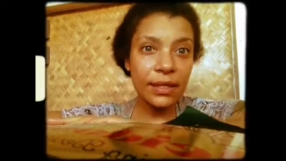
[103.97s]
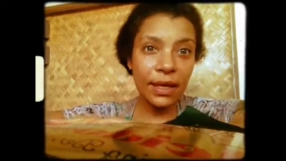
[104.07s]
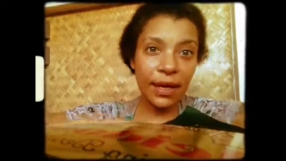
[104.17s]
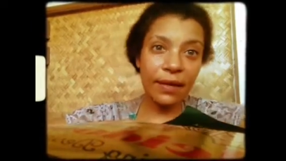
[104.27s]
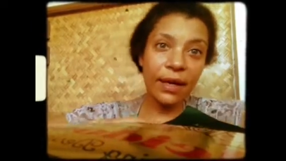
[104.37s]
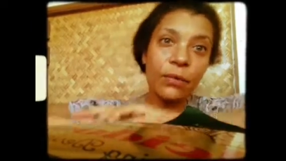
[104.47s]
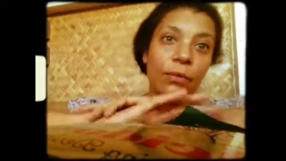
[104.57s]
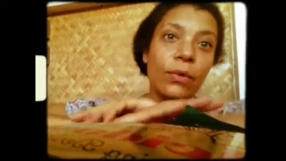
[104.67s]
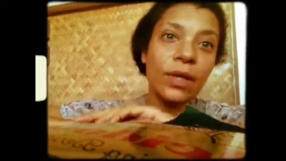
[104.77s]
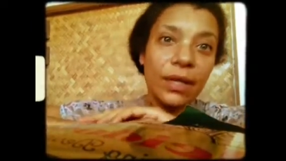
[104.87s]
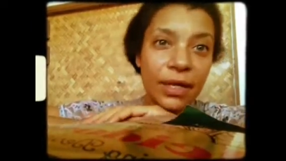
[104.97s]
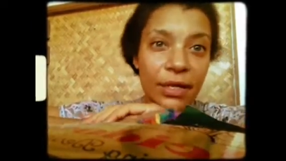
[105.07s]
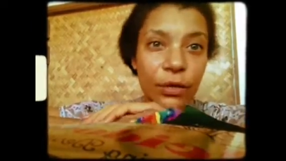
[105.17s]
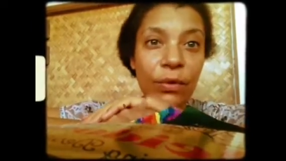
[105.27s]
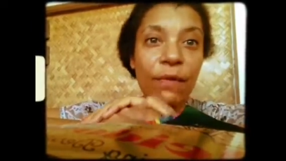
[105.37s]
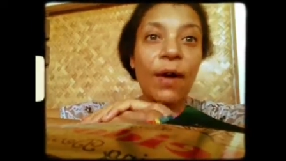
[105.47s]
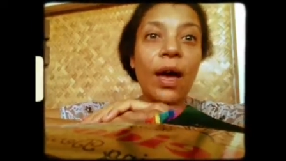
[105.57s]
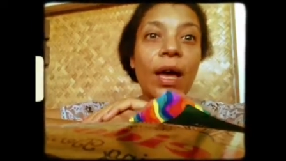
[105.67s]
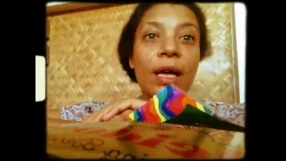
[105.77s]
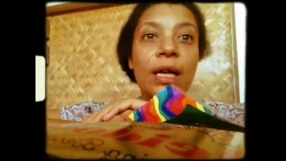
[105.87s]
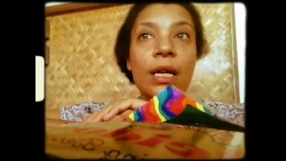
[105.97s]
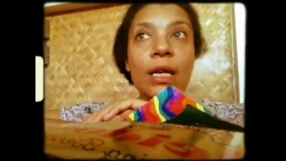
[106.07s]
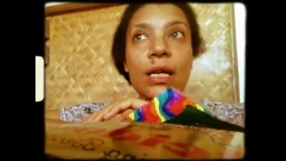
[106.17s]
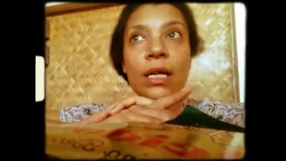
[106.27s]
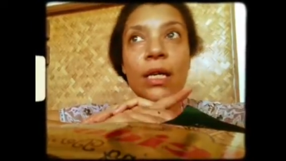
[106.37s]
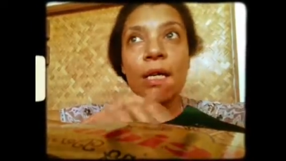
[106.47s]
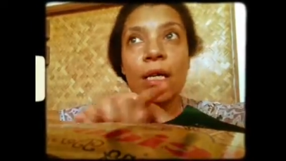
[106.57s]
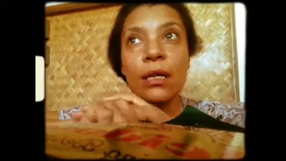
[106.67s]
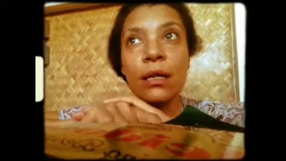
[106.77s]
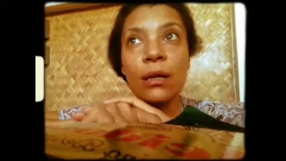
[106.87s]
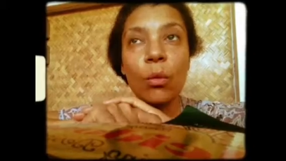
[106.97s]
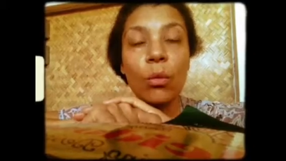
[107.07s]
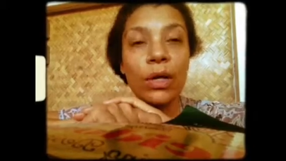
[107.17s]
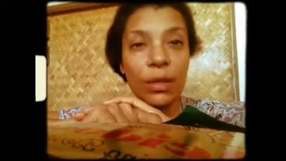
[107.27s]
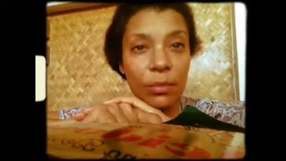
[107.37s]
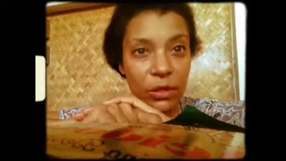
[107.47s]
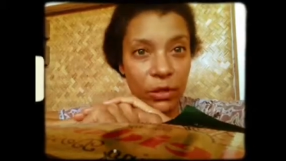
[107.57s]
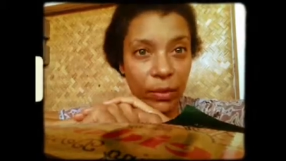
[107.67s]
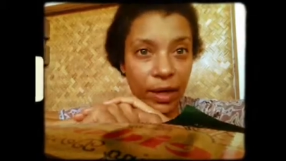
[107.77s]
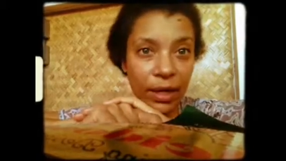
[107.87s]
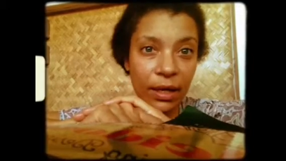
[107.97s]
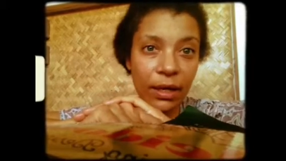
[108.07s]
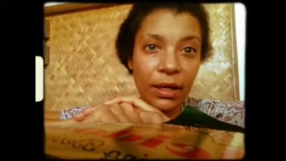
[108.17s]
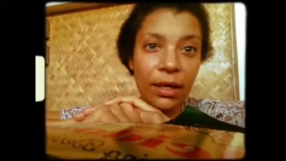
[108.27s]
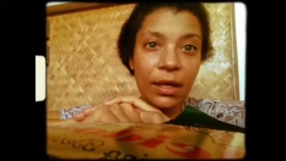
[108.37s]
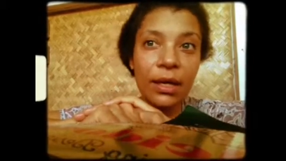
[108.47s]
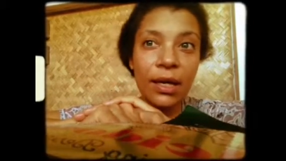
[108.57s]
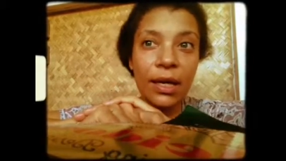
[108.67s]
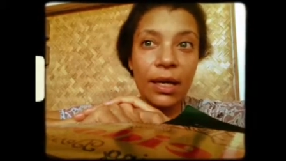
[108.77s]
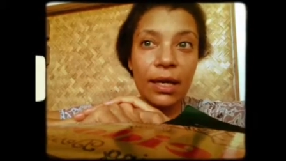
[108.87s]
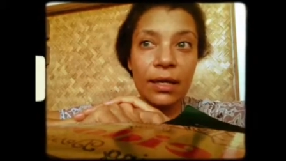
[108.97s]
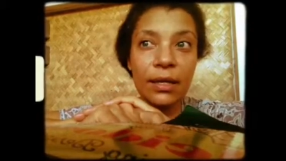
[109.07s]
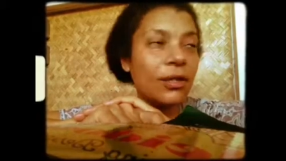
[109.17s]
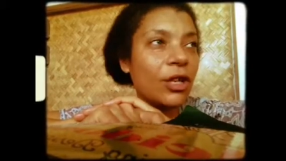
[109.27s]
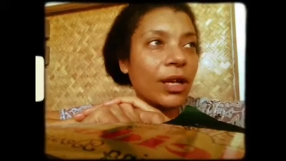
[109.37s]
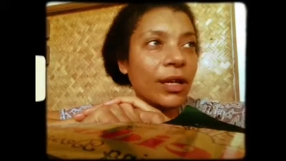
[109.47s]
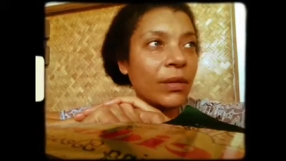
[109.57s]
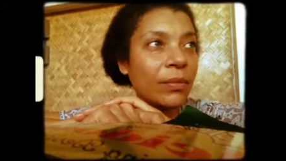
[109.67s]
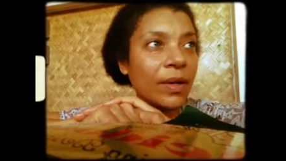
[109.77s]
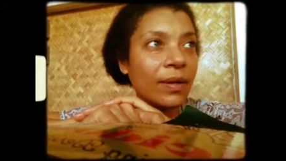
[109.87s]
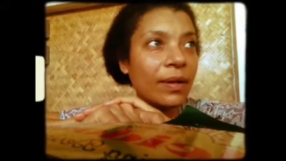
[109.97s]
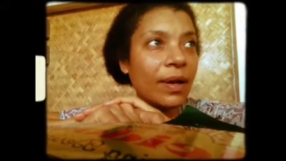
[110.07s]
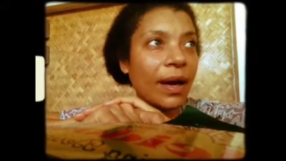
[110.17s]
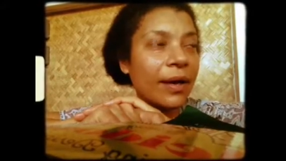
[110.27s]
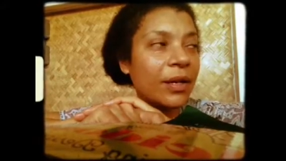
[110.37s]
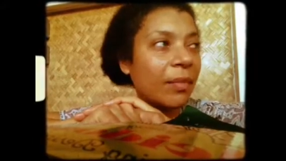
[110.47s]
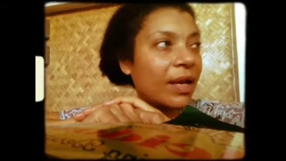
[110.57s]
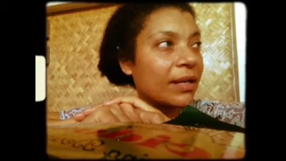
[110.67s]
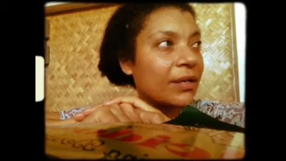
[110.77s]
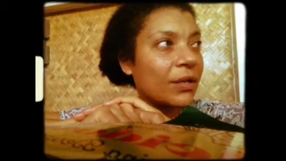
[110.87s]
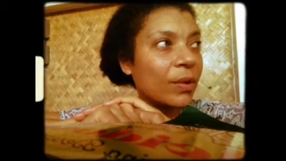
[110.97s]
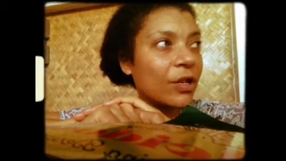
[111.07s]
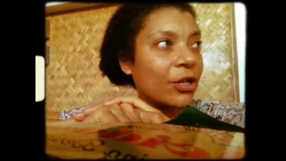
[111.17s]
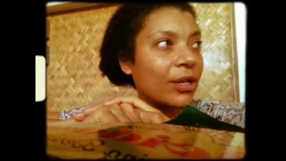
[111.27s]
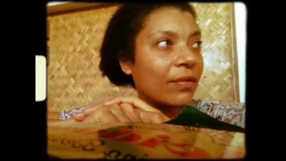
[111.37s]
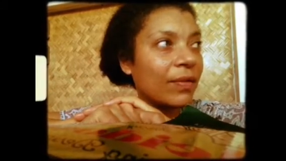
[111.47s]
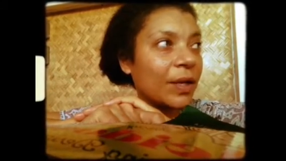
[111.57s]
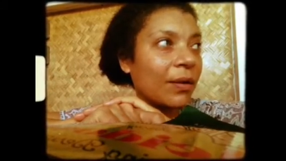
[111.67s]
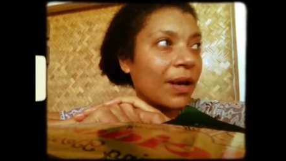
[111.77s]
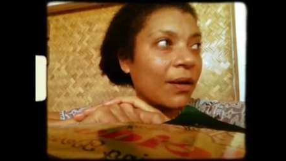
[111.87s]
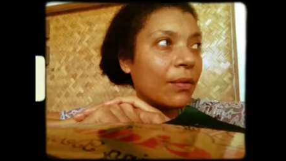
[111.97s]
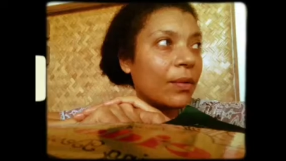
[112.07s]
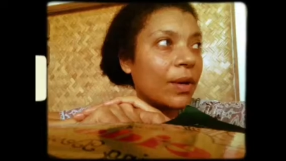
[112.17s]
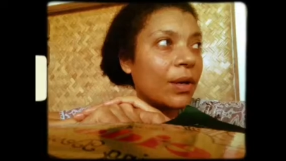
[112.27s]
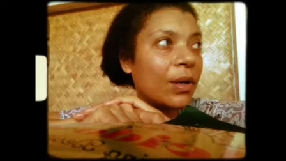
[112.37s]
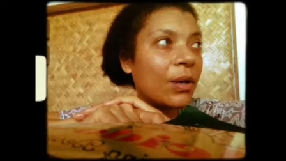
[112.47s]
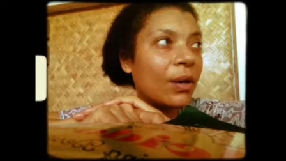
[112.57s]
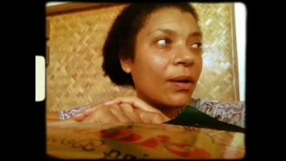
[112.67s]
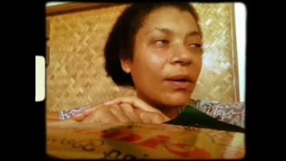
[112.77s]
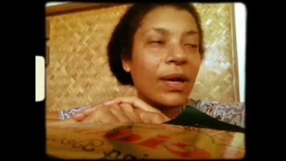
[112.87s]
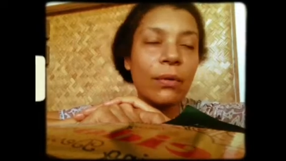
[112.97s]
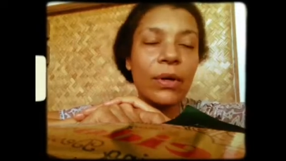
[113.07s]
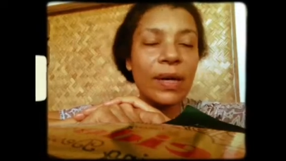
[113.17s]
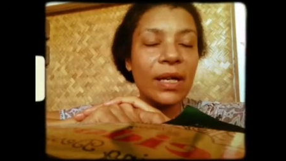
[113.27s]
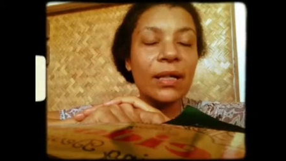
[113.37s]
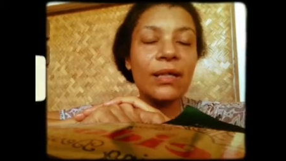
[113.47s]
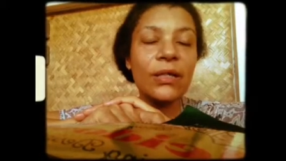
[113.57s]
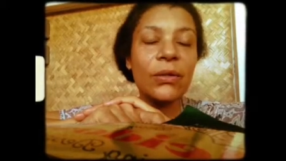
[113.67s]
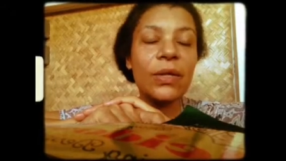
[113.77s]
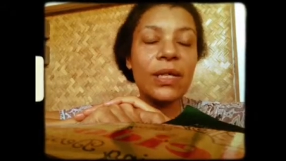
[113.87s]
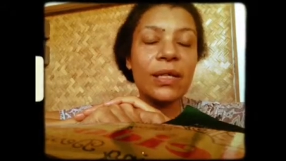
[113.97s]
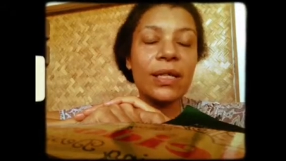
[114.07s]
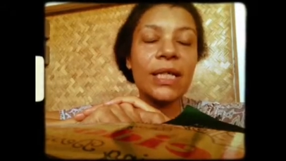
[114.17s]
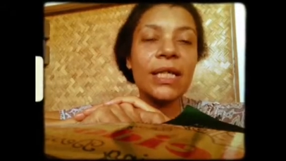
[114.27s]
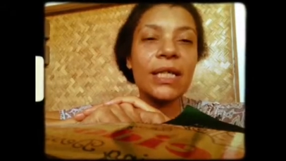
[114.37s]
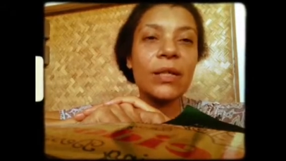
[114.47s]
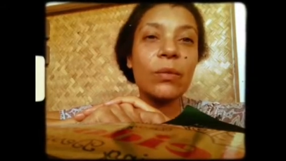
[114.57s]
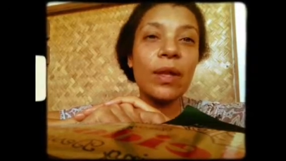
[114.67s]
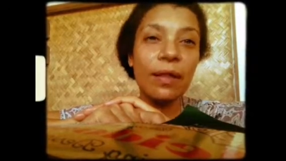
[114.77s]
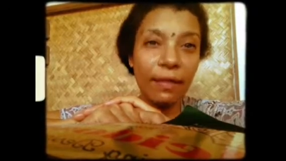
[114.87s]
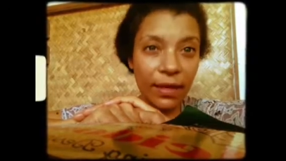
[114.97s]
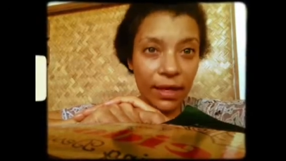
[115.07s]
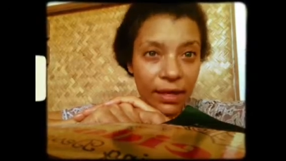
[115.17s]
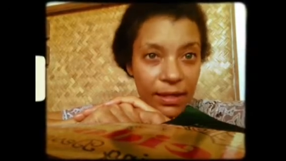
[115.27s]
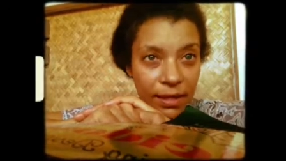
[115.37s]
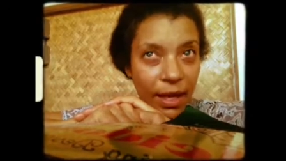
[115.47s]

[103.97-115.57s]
sign that I really need to refine what I'm doing and check in with God and my intuition and figure out okay, what do I need to do to deal with this?